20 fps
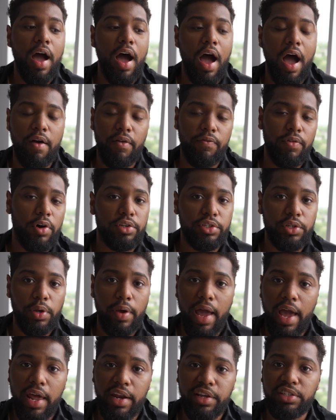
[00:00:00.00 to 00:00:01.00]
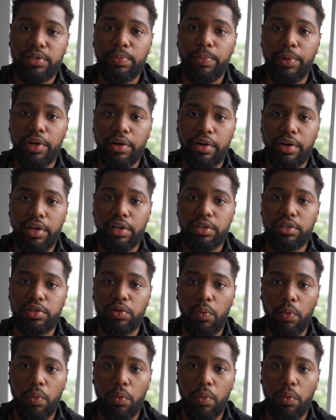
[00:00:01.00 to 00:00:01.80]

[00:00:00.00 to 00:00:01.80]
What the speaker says: I've also had experience